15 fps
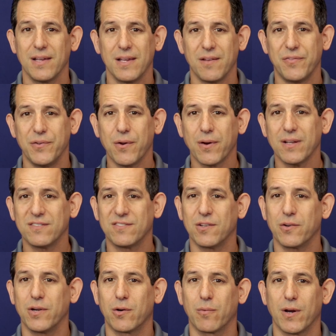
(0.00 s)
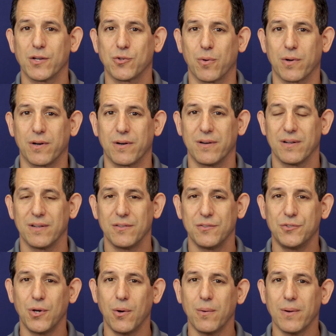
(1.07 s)
If you're considering a rush order,
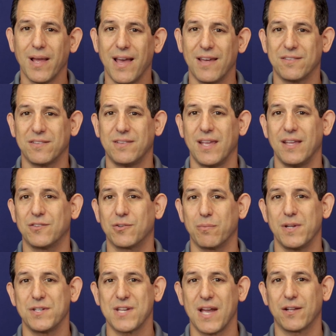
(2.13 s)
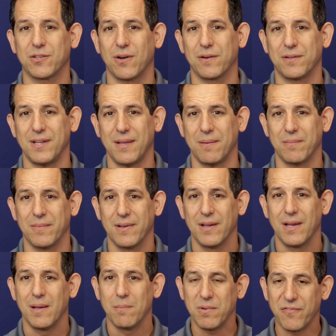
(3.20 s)
don't hesitate to reach out to our team.
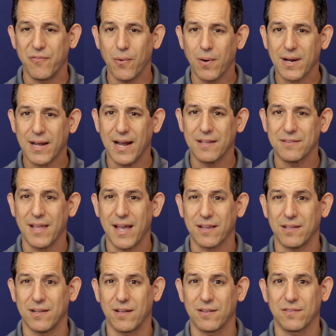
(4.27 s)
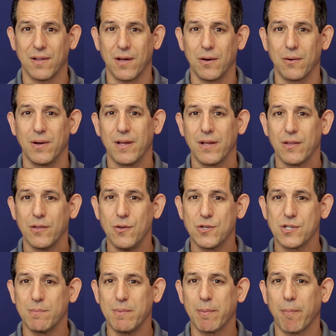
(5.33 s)
Before contacting us though, you
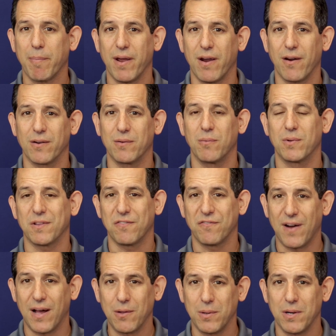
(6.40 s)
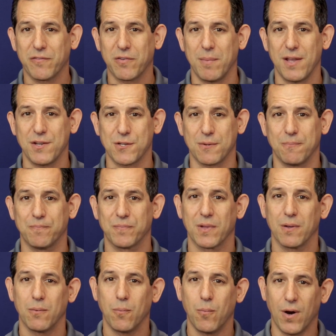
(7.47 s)
should be prepared with the following information.
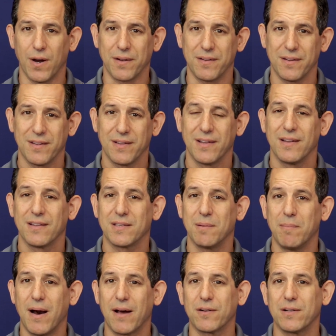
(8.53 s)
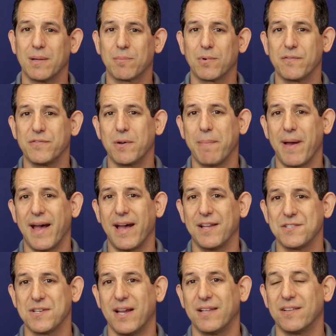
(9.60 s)
1, the model number of your
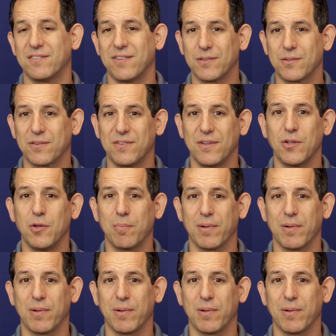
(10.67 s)
badge and the center seal you